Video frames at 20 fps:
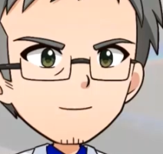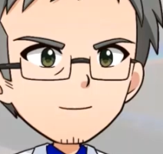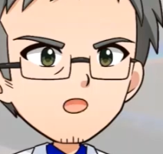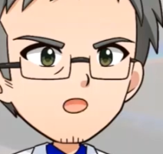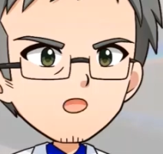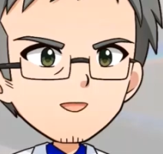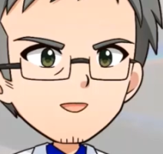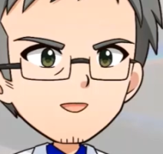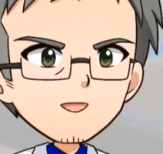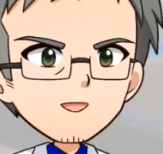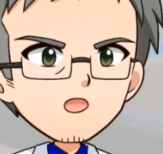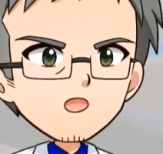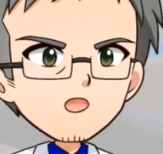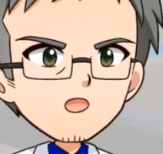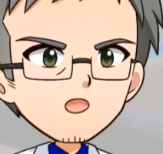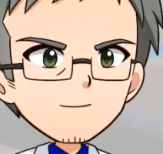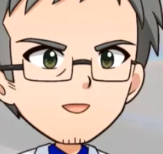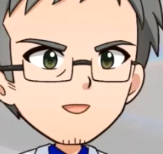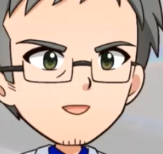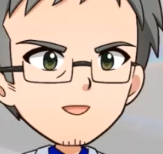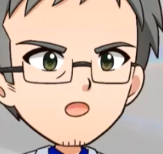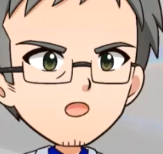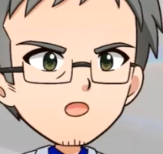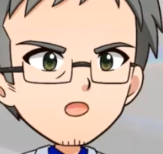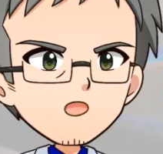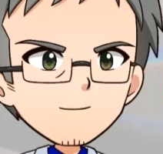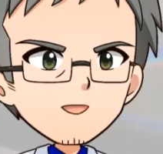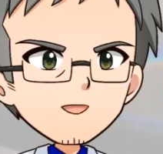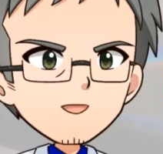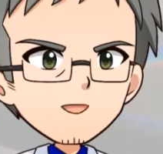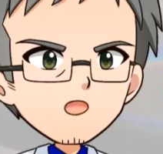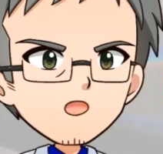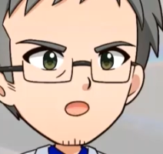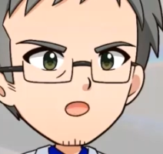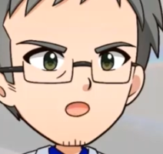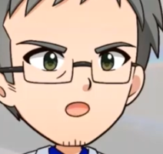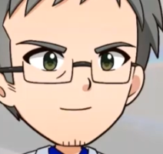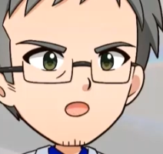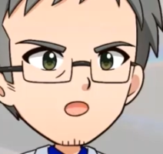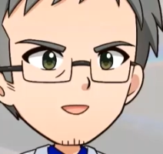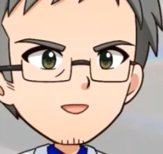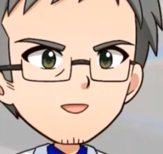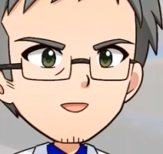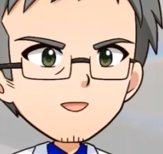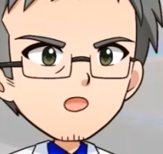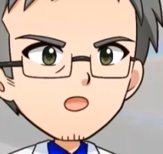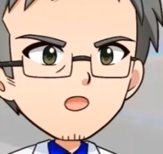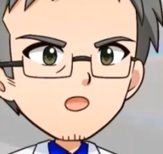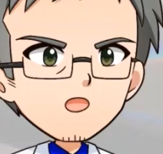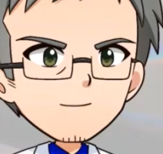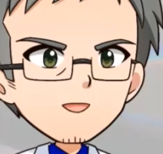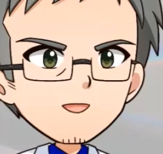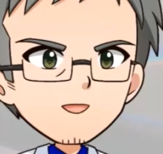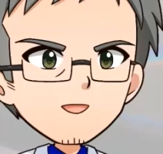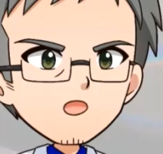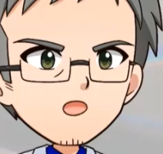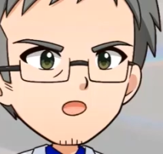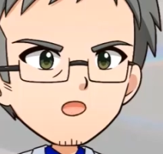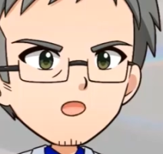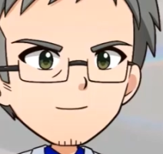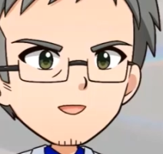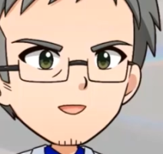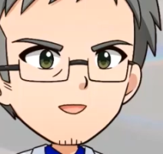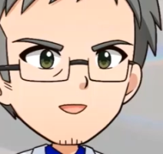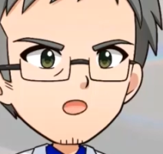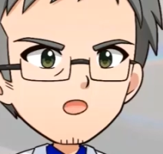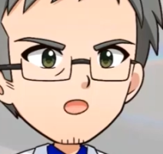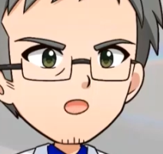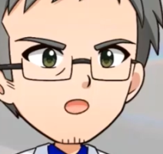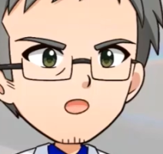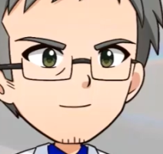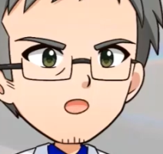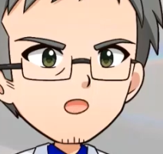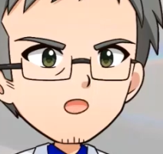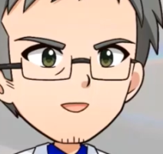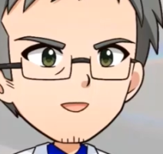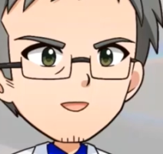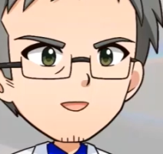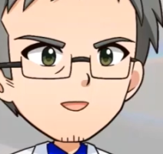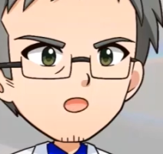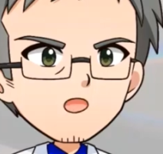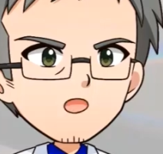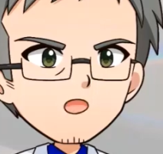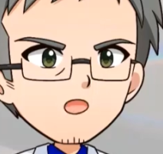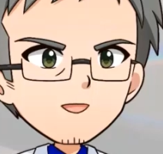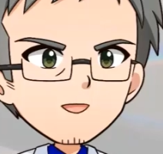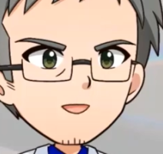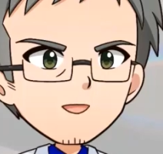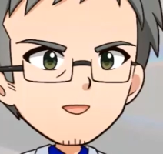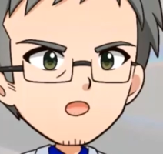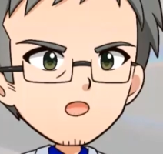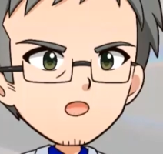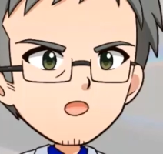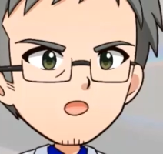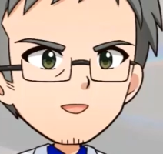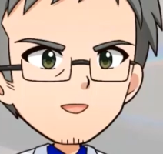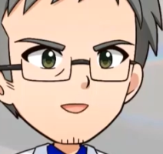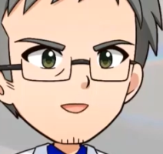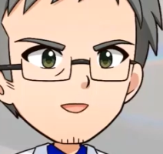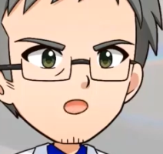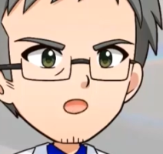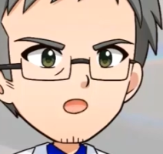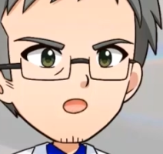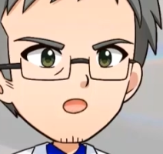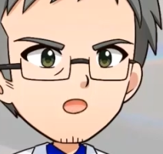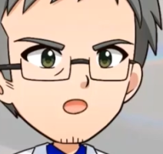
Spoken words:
The indents lined up in that groove pass by at a speed of 3.5 meters per second.